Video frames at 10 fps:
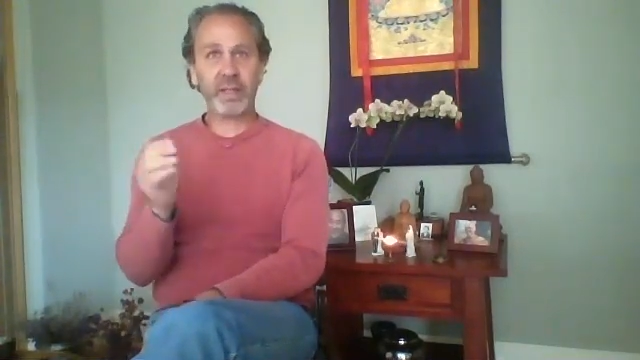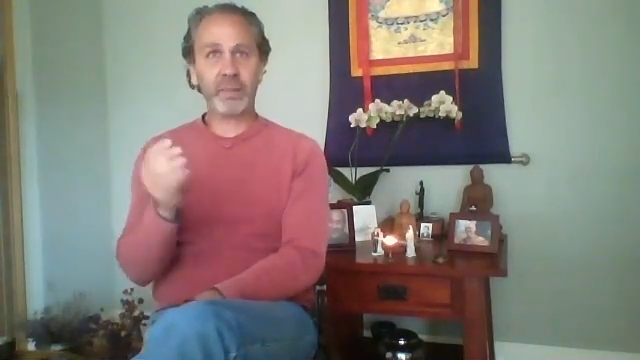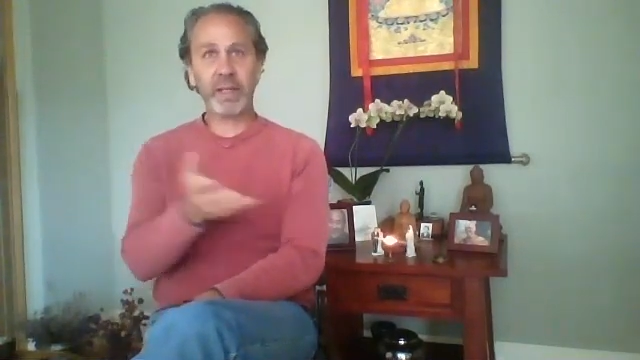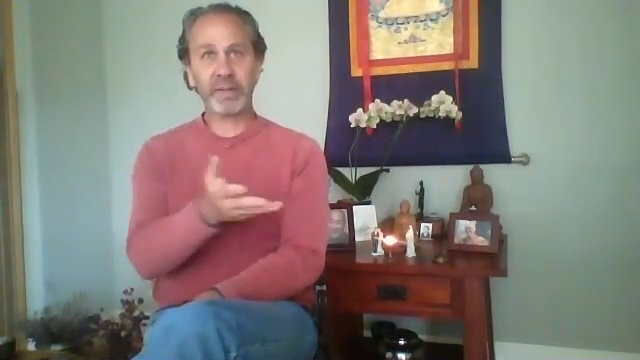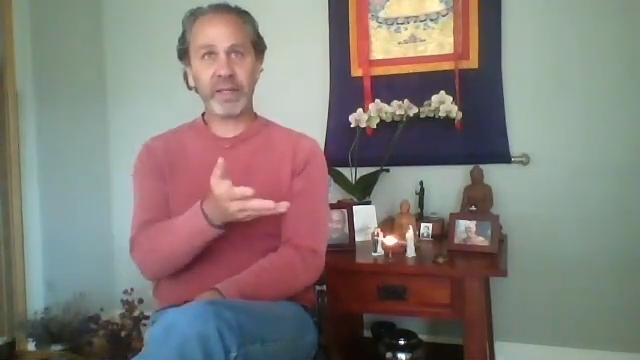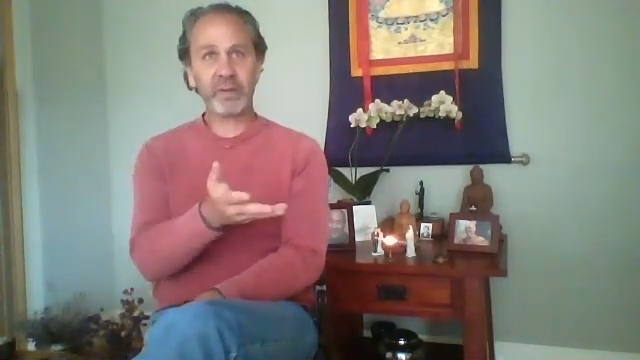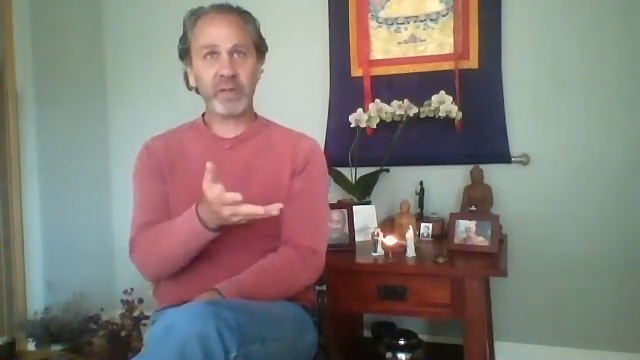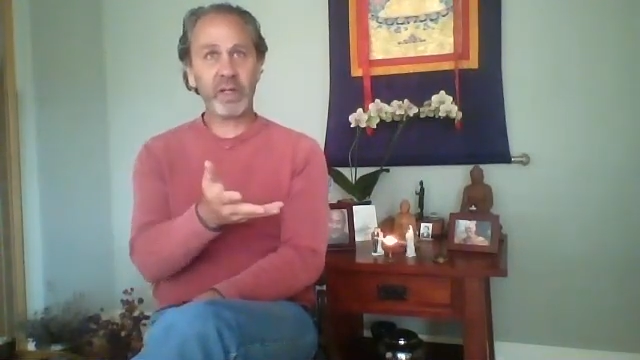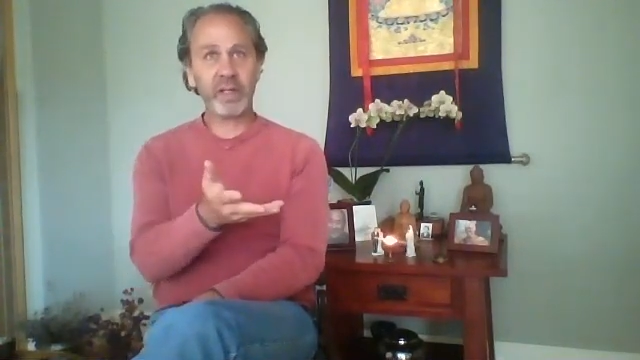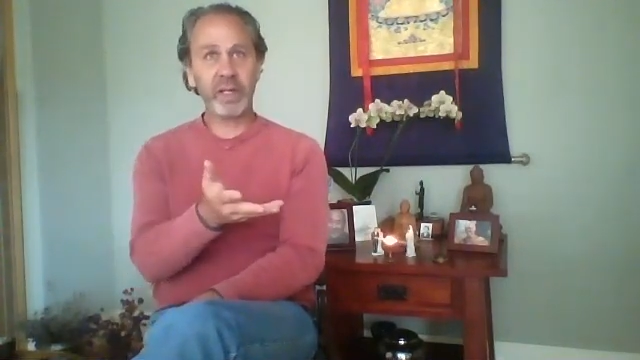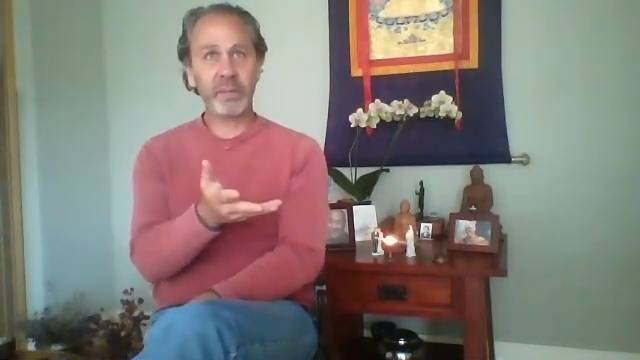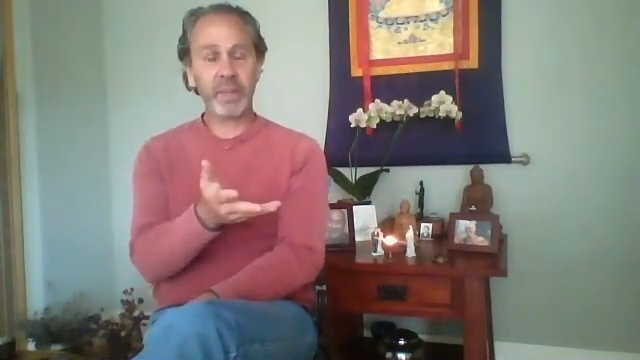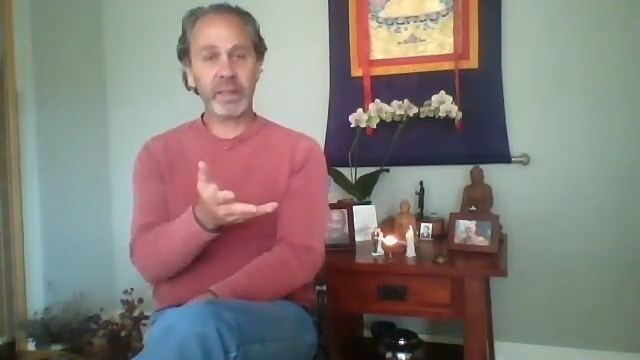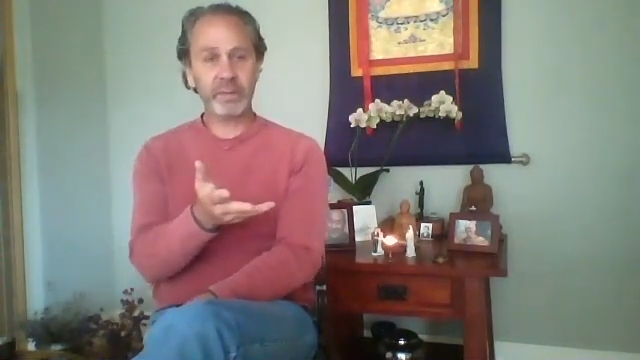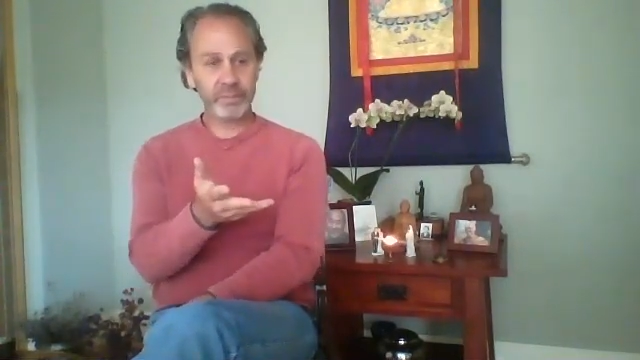as I was talking
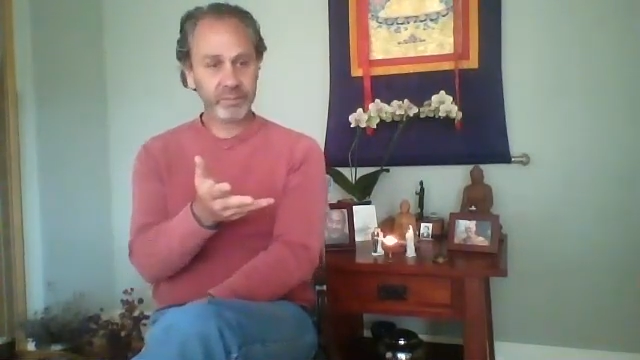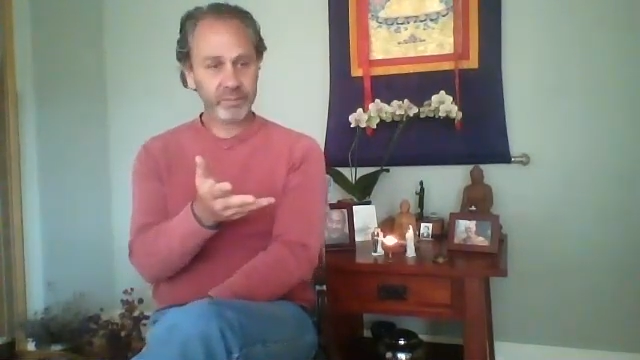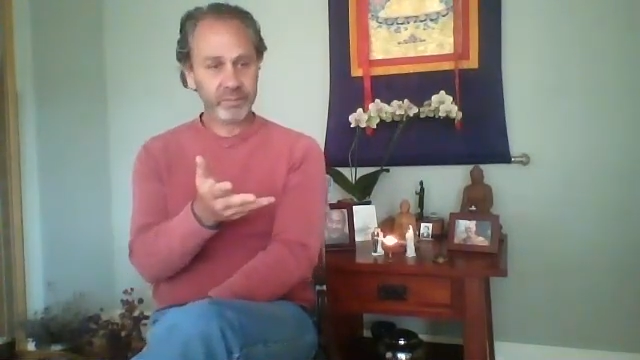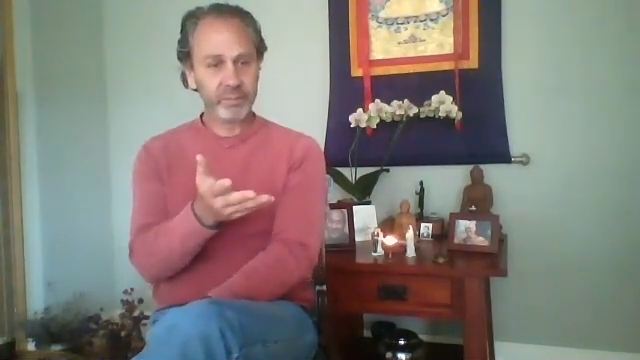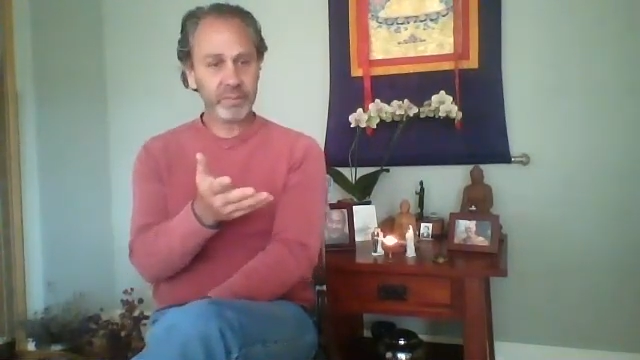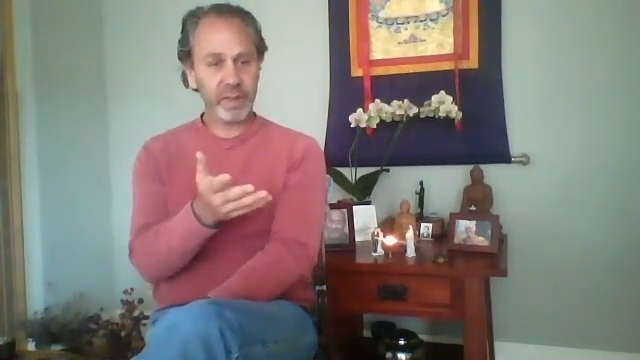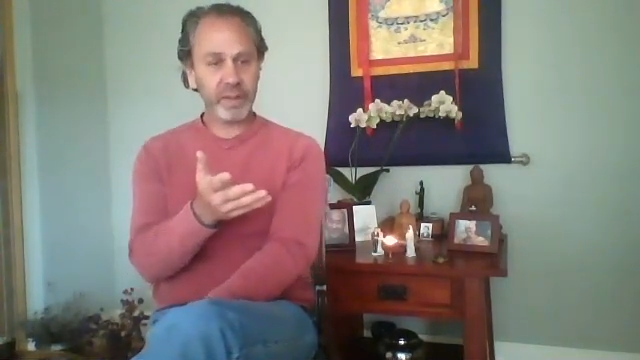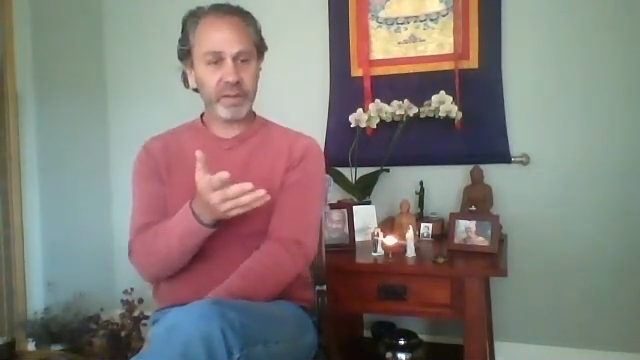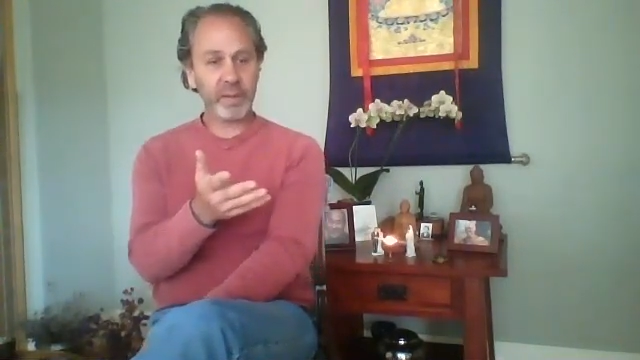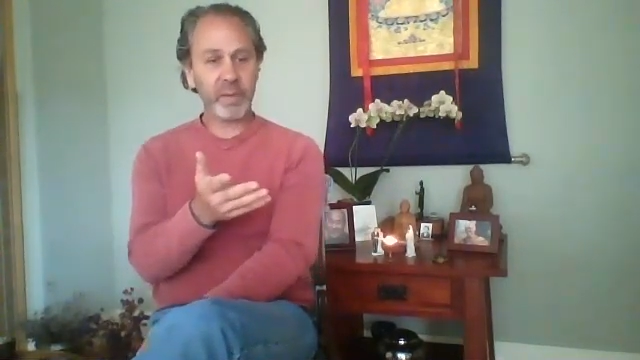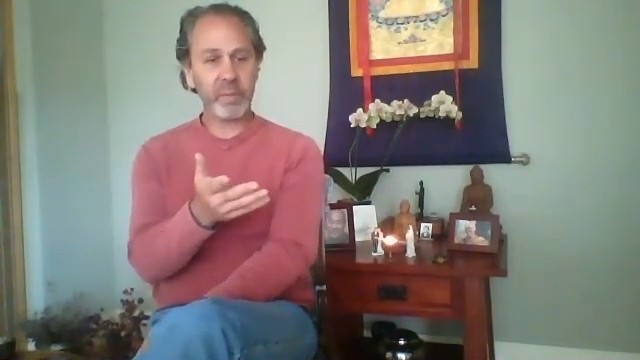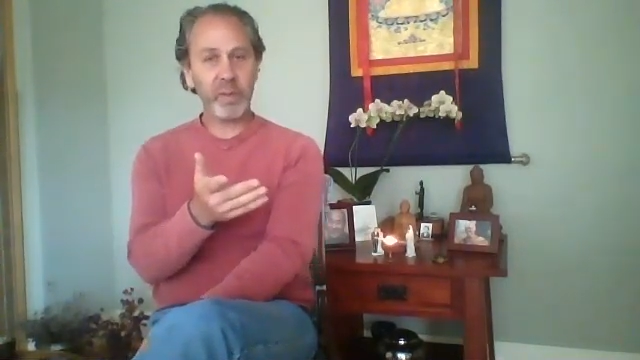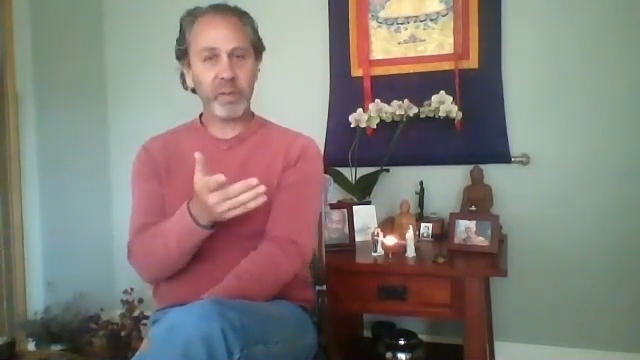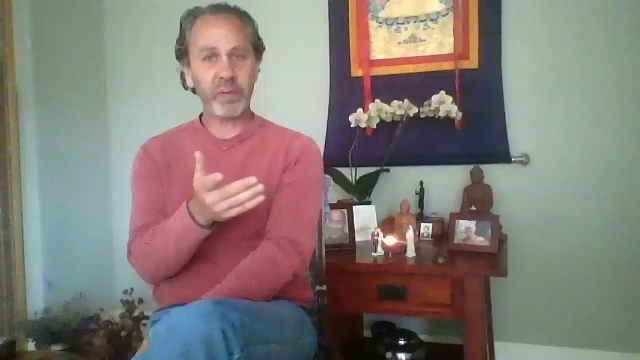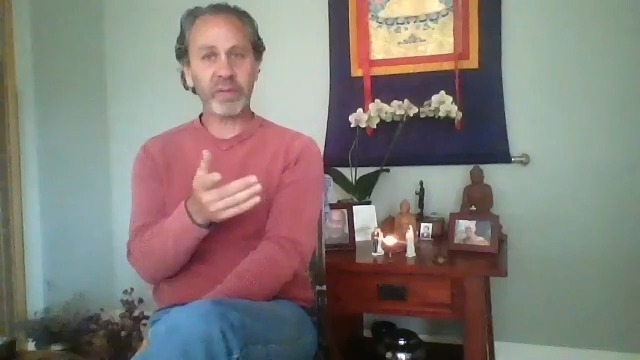about in some of the
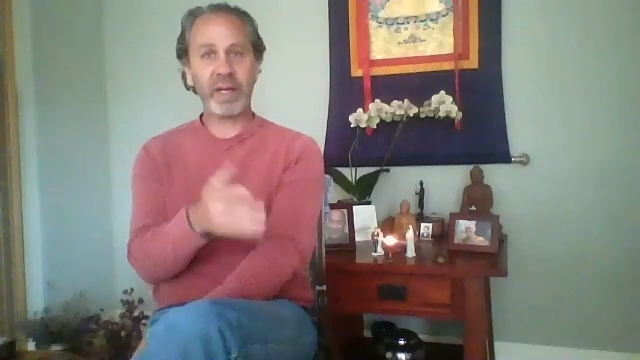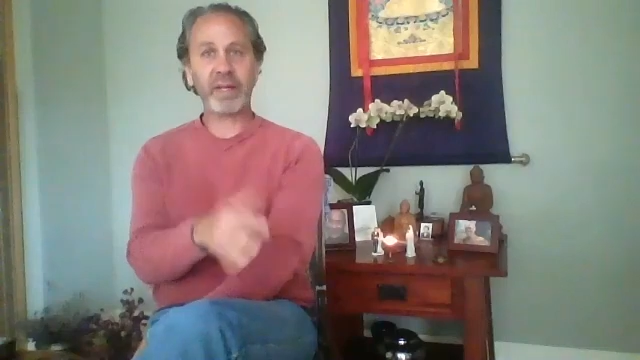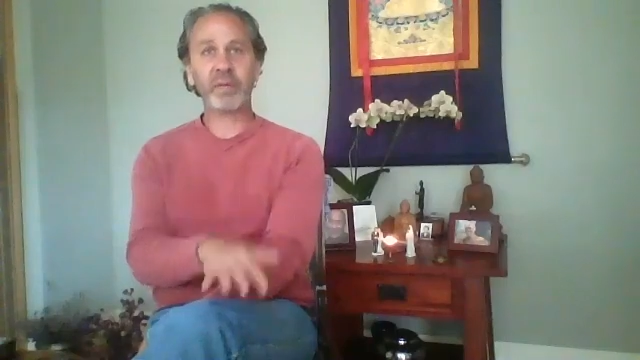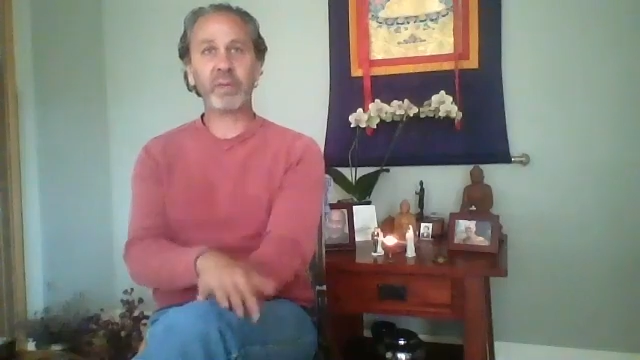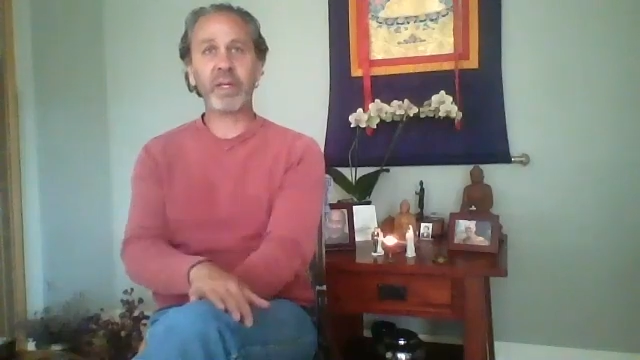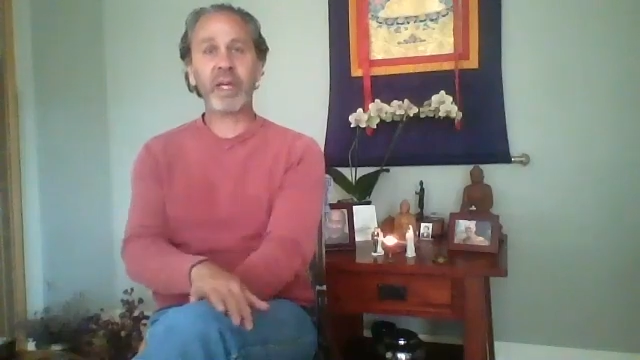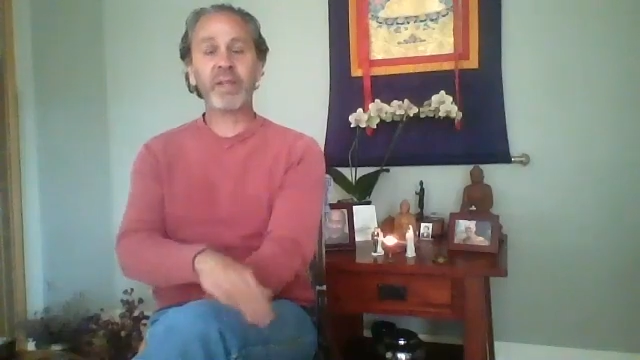posts last week,